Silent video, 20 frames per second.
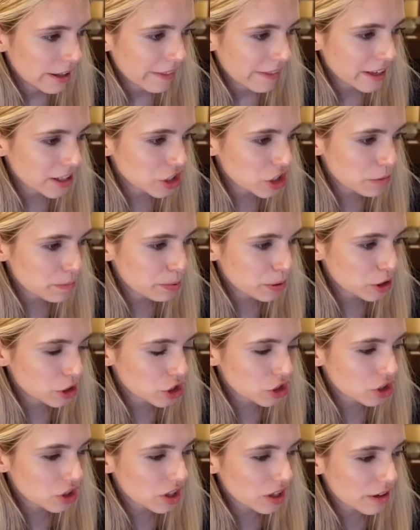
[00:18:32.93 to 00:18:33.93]
Then she
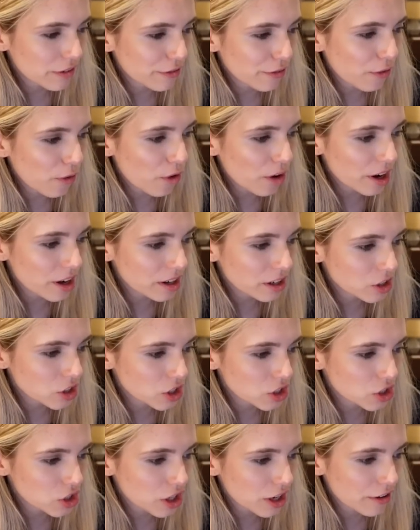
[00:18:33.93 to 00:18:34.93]
pushed d4
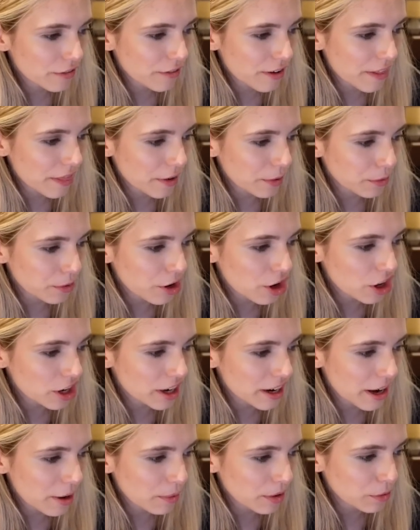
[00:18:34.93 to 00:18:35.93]
just to defend the rook,
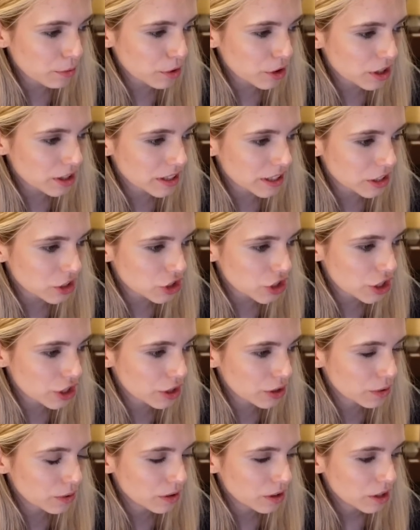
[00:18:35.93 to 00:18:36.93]
and I went rook d2
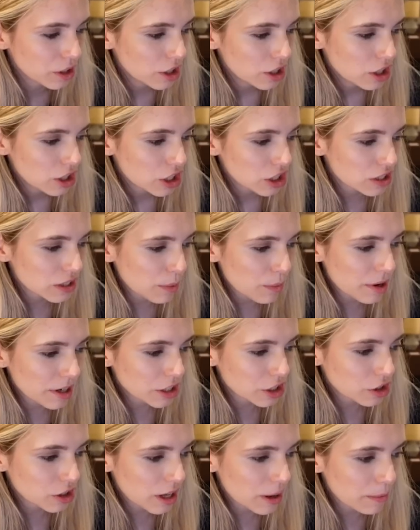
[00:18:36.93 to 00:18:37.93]
because I
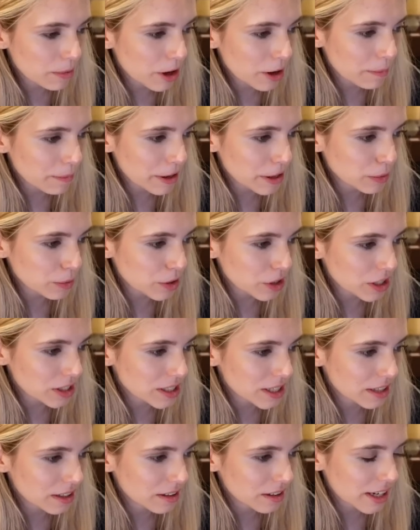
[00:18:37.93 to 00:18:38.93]
wanted to double up my rooks
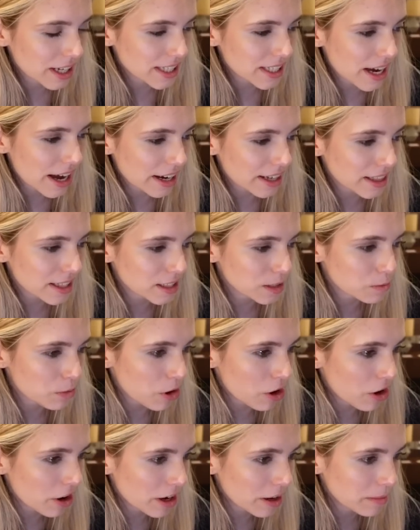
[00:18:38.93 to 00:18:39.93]
and attack this
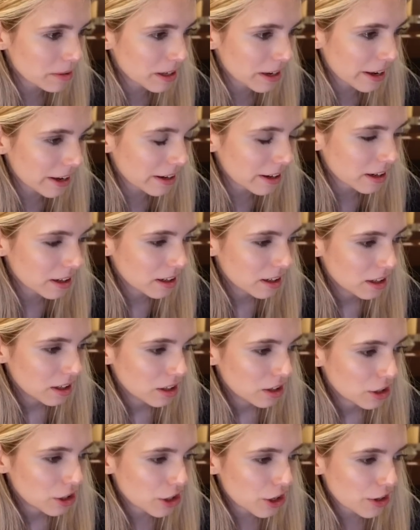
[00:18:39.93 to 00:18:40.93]
pawn. I mean, like,
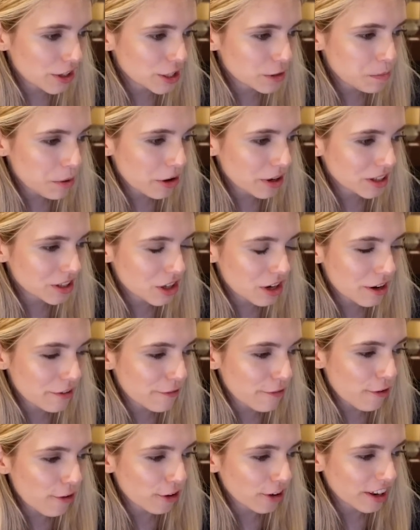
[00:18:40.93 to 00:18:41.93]
you know, this pawn is gonna
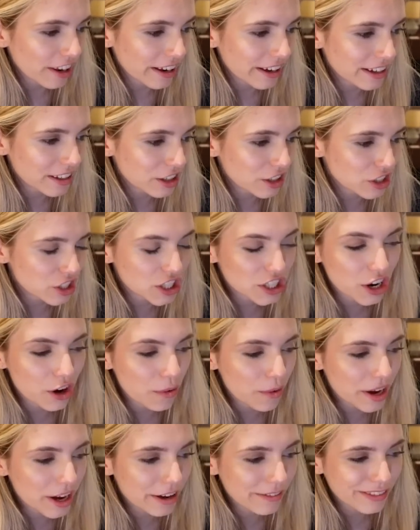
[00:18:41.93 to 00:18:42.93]
fall. Like, there's no
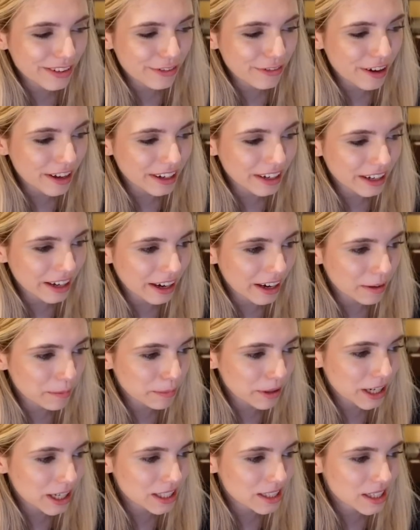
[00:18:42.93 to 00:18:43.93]
way of defending it
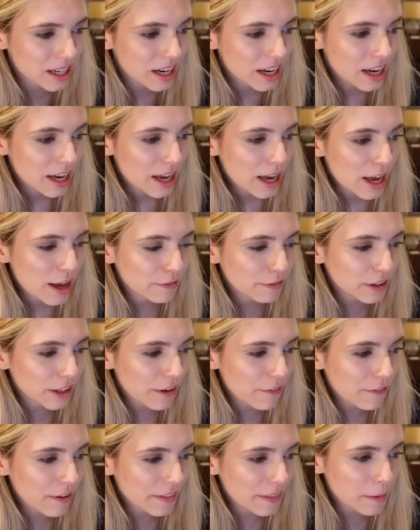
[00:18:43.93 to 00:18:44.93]
because if you
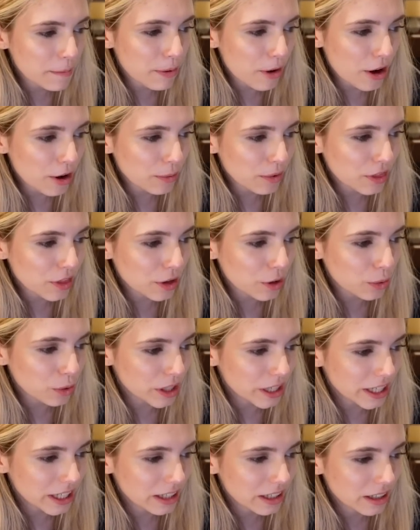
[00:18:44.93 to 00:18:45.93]
defend the pawn with the
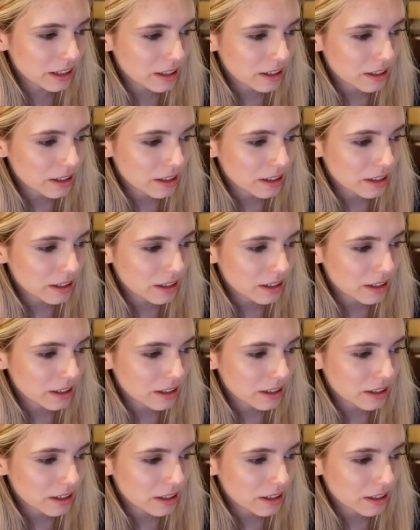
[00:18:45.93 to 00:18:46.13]
queen,